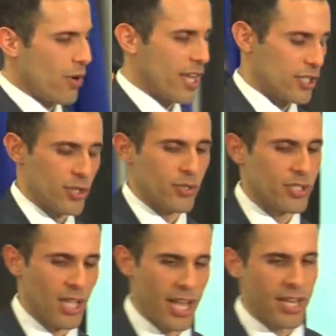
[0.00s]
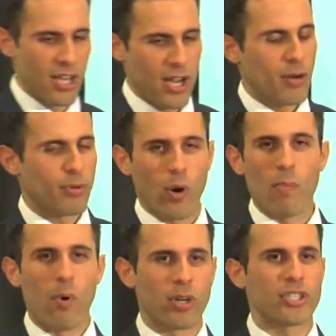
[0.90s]
issues like
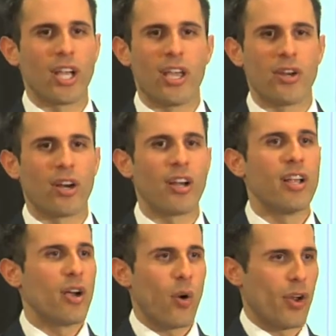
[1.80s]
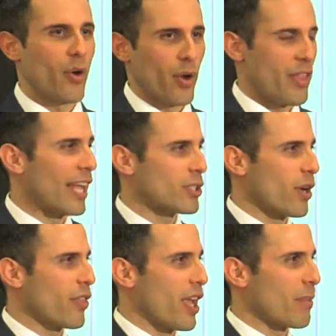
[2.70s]
pro-abortion or that
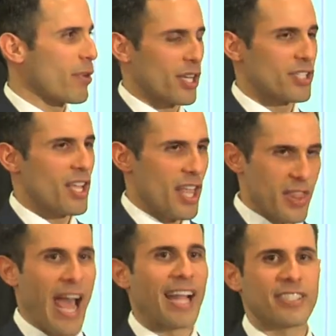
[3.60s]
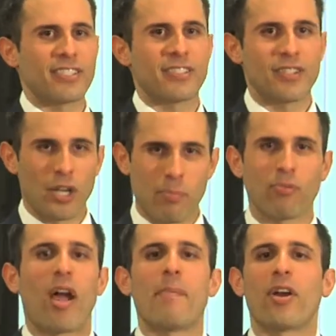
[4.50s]
sort of thing, because that's their
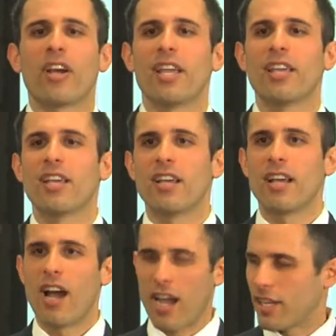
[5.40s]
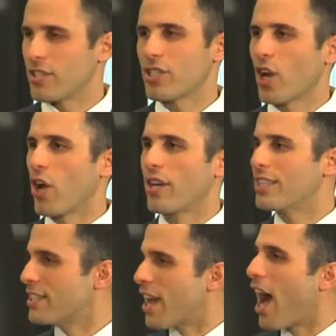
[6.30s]
primary concern.
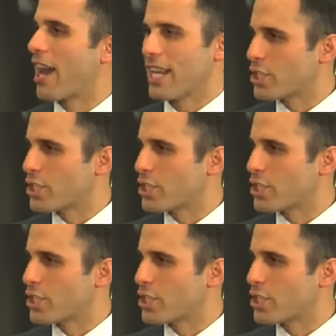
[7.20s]
It's not